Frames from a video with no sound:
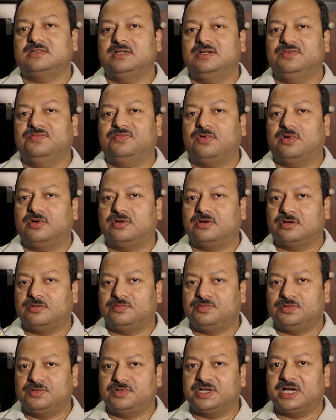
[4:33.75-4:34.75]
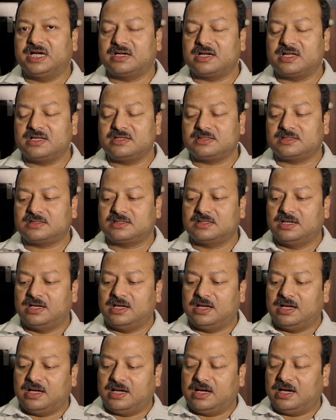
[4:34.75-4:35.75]
in front of your kit lens.
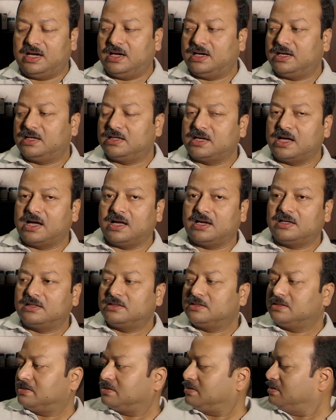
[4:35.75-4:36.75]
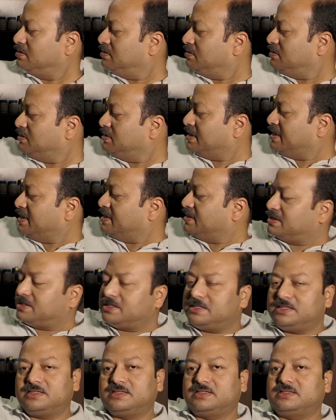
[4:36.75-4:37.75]
And another gadget
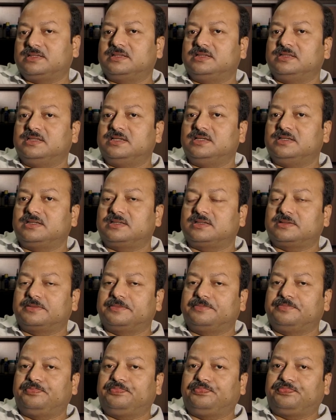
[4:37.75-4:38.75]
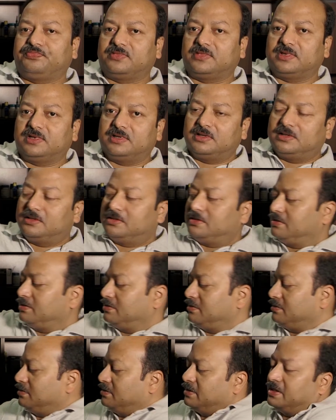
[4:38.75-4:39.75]
is this
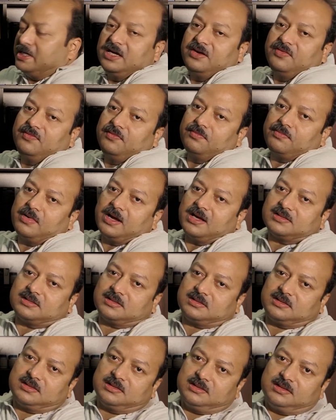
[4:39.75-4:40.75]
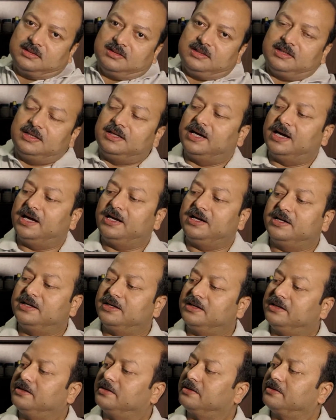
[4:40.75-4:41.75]
ring flash,
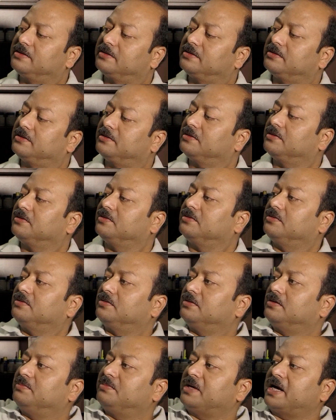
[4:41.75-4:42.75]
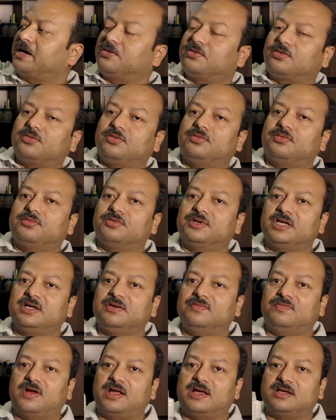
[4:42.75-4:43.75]
LED macro
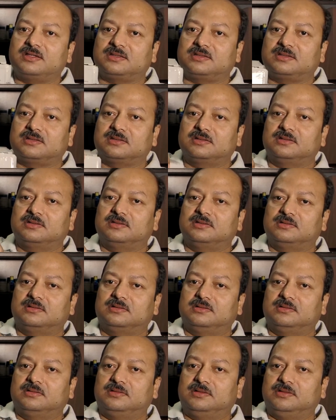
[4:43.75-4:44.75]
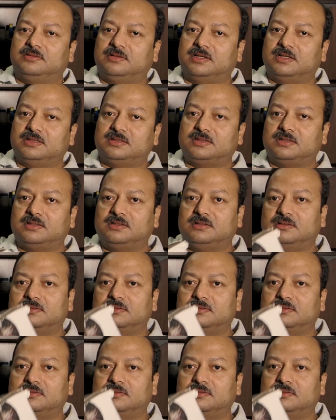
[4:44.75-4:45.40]
ring flash. You can see